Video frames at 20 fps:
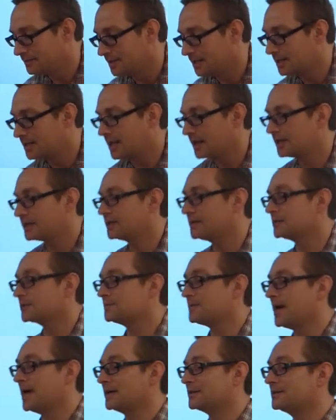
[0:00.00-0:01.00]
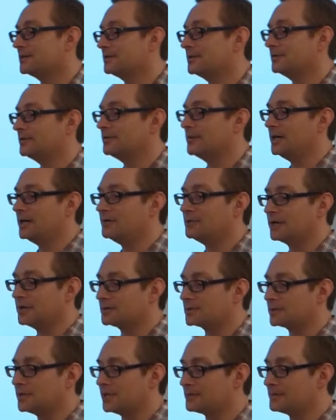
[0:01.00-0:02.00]
It kind of goes back to when I
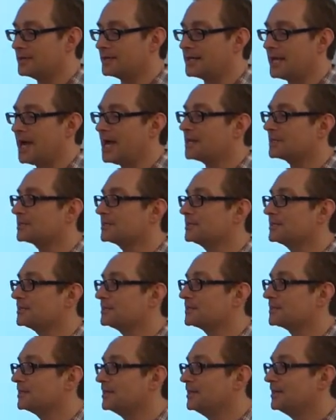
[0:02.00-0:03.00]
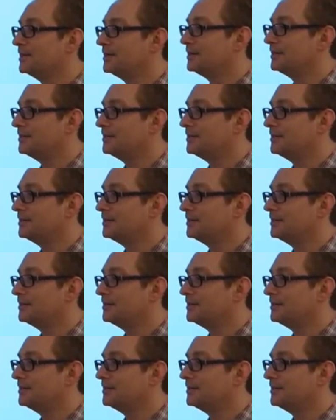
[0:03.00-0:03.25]
was talking about gases.